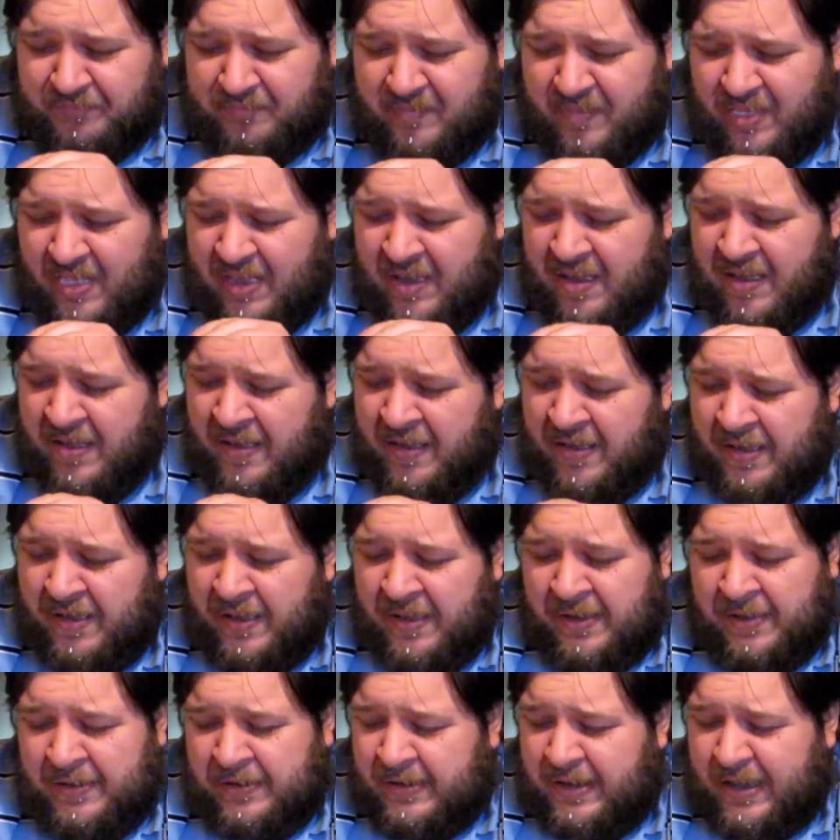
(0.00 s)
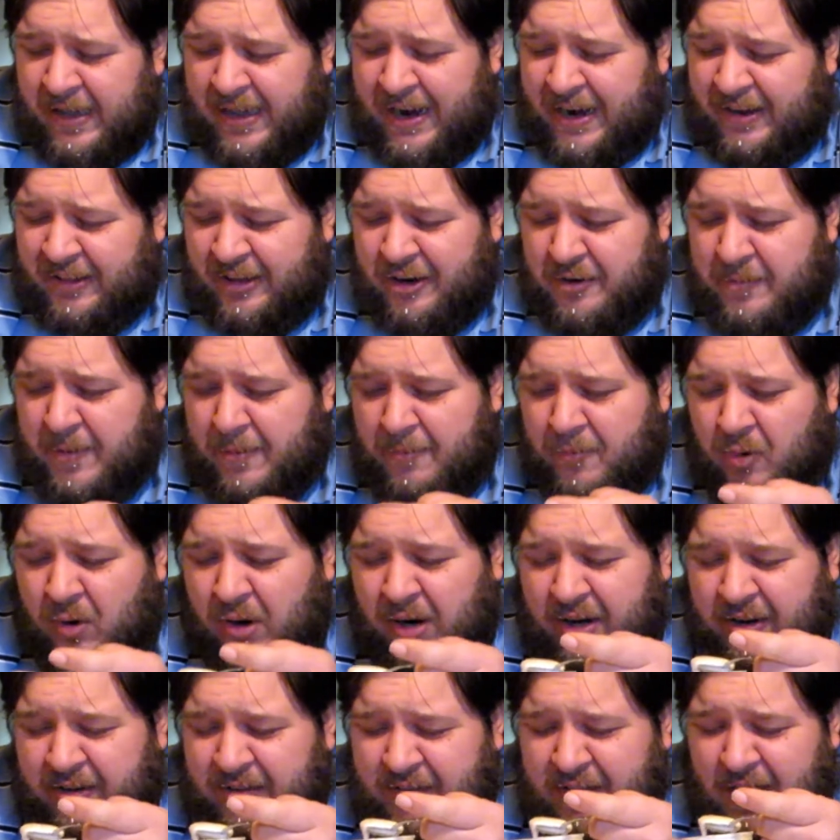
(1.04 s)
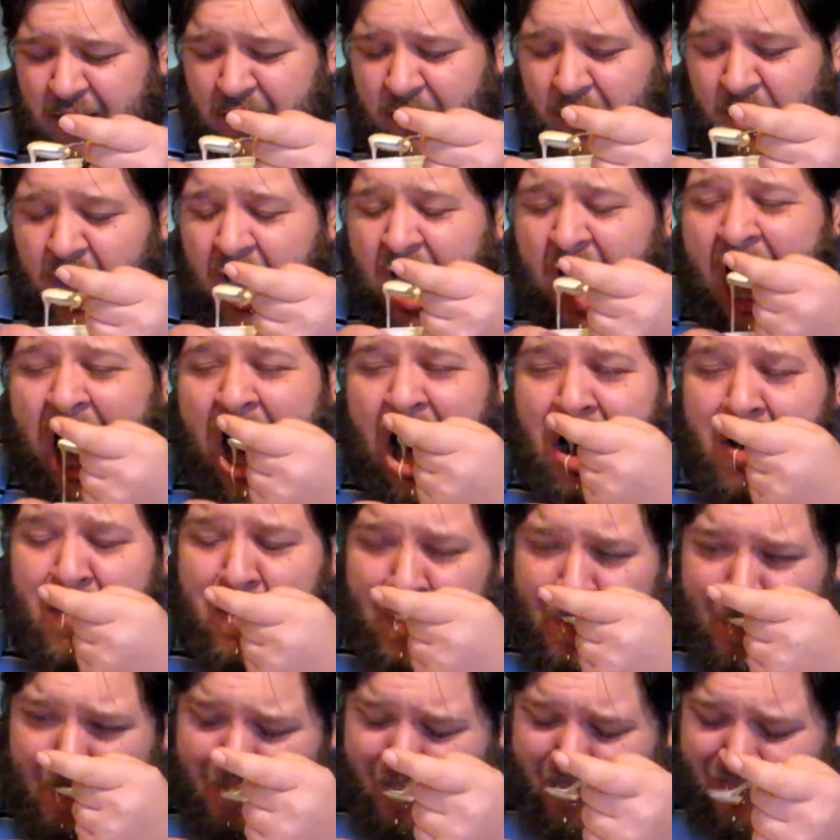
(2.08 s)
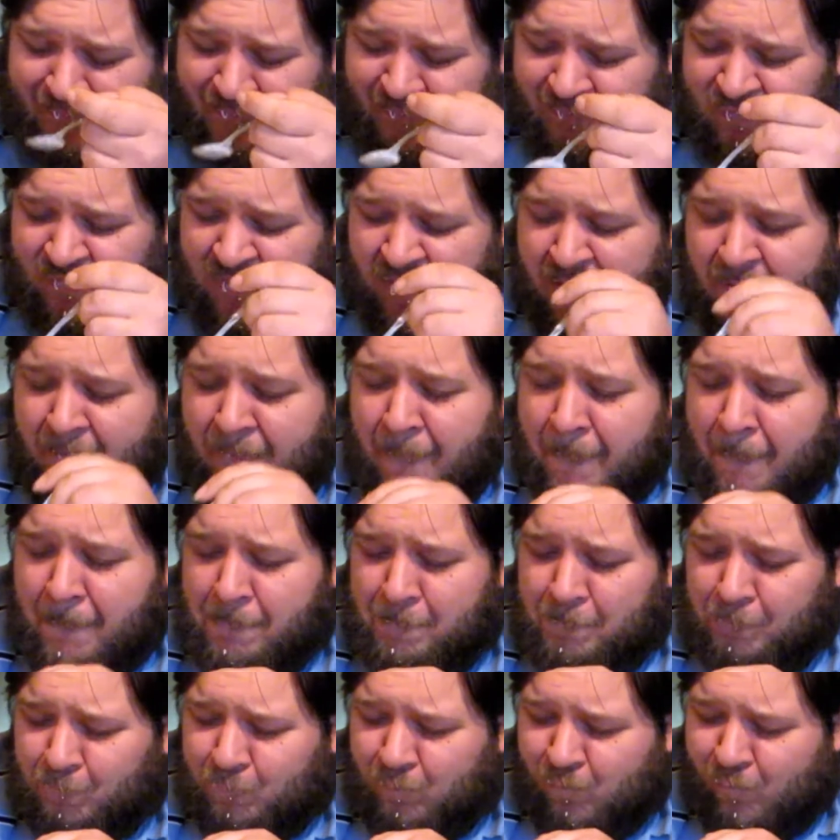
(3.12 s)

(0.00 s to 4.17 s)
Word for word: I got a little bit more. uh huh, because it's all down below.